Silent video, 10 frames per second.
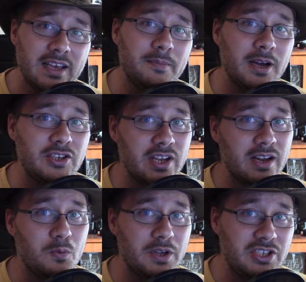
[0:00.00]
in my
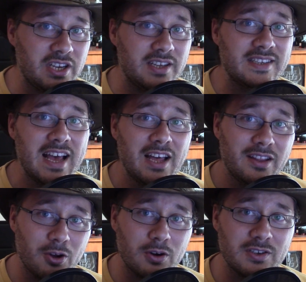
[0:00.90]
channel, which is
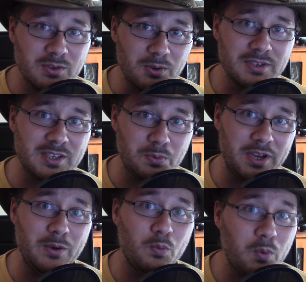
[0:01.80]
Dark Souls
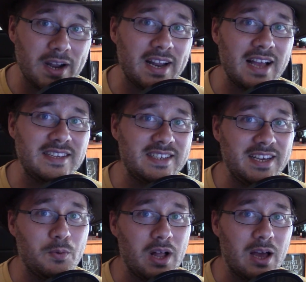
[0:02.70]
3. What did I
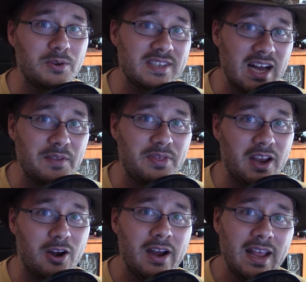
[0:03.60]
see while I was out
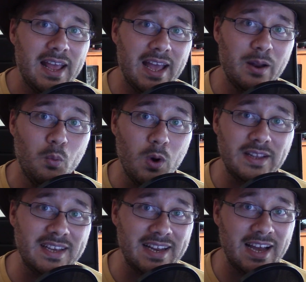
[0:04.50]
there, and
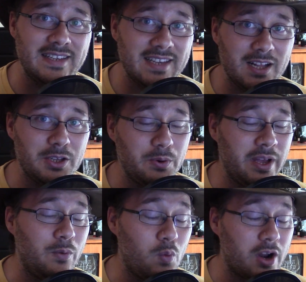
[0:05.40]
what can I tell you,
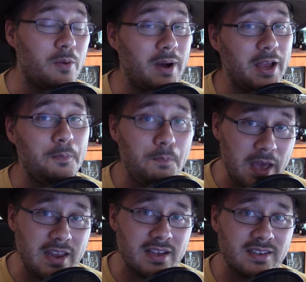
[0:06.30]
and what are my
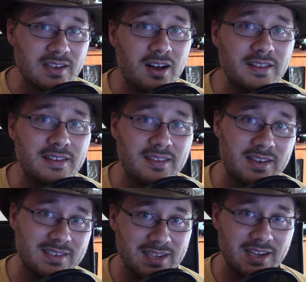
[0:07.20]
opinions on the
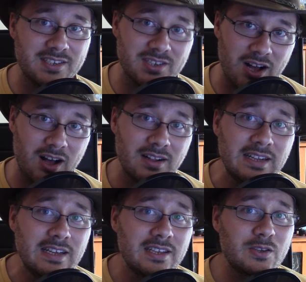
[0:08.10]
things that I saw?
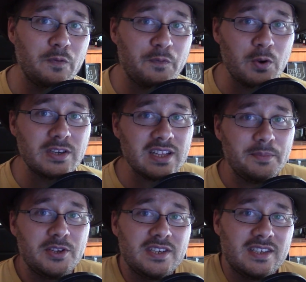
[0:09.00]
So first,
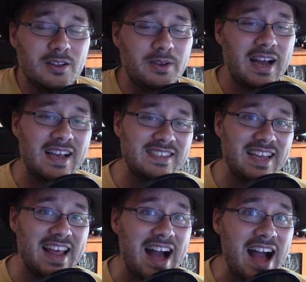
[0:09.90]
let me just tell you guys
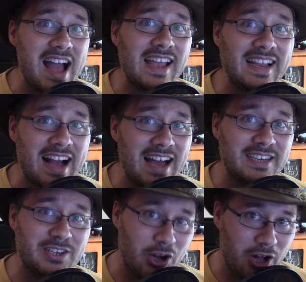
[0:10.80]
that I
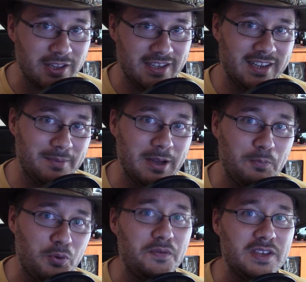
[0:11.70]
kind of called it in my
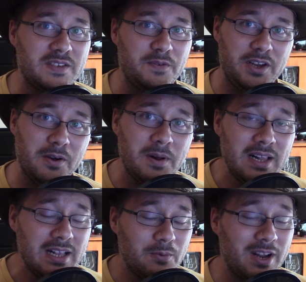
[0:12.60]
previous video
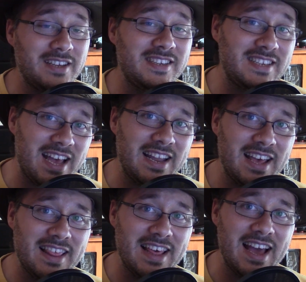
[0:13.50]
when I
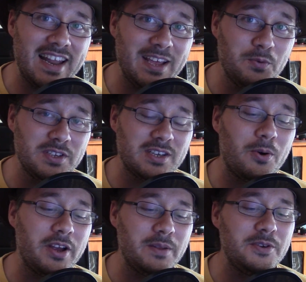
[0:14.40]
said that it was
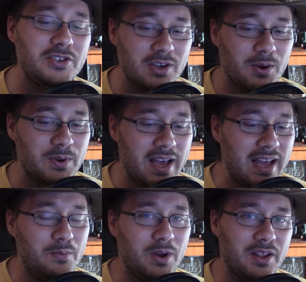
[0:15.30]
going to be shown
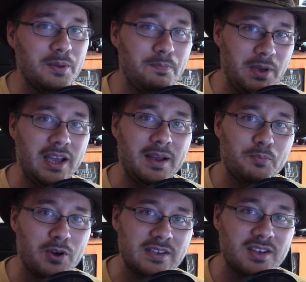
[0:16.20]
at one of the
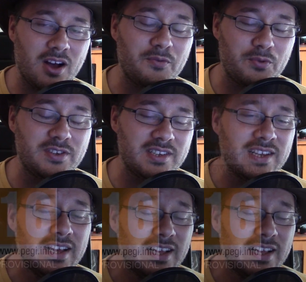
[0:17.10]
big press conferences